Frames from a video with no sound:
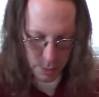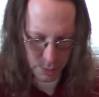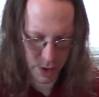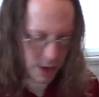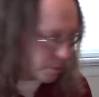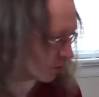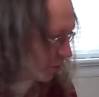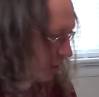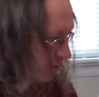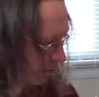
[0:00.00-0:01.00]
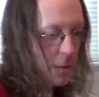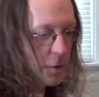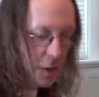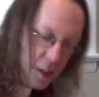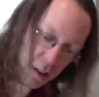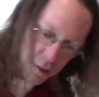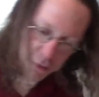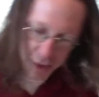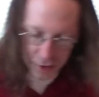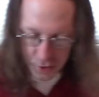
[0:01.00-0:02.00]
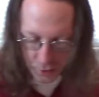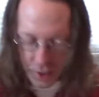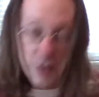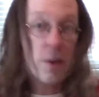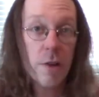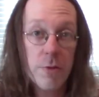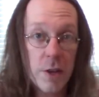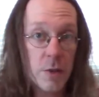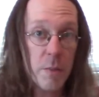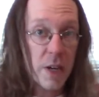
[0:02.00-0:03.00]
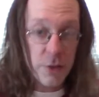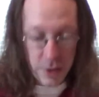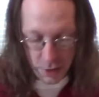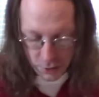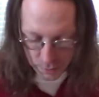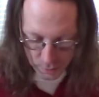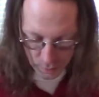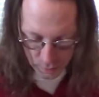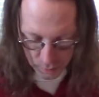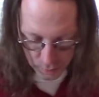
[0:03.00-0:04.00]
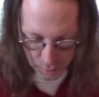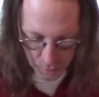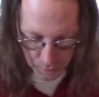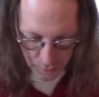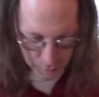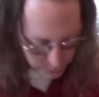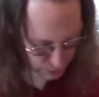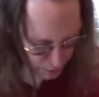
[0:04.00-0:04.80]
Brian Bruney. Because ideally, if he does this right, he's not facing Matt Stairs. Brian